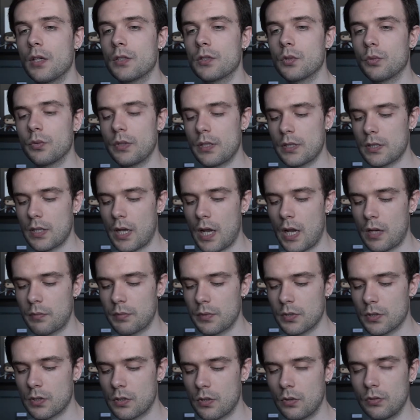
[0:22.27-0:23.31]
So this app
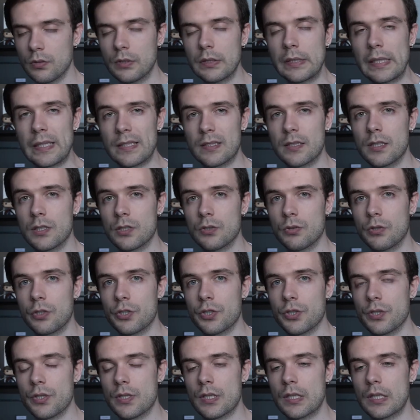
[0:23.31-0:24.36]
is called Lens
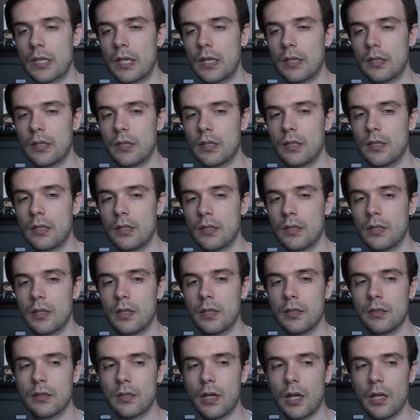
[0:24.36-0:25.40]
Distortions, and uh,
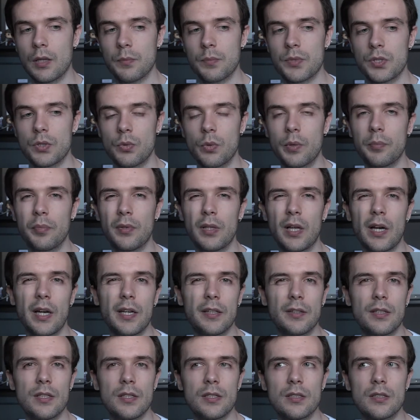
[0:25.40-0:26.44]
it helps you
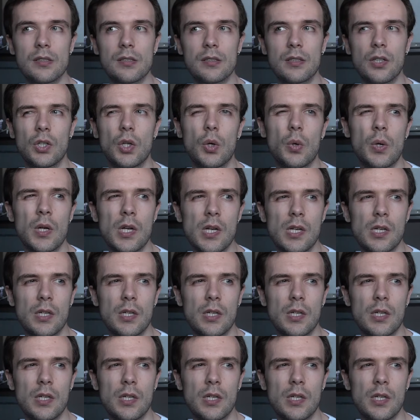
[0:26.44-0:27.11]
apply this, you know,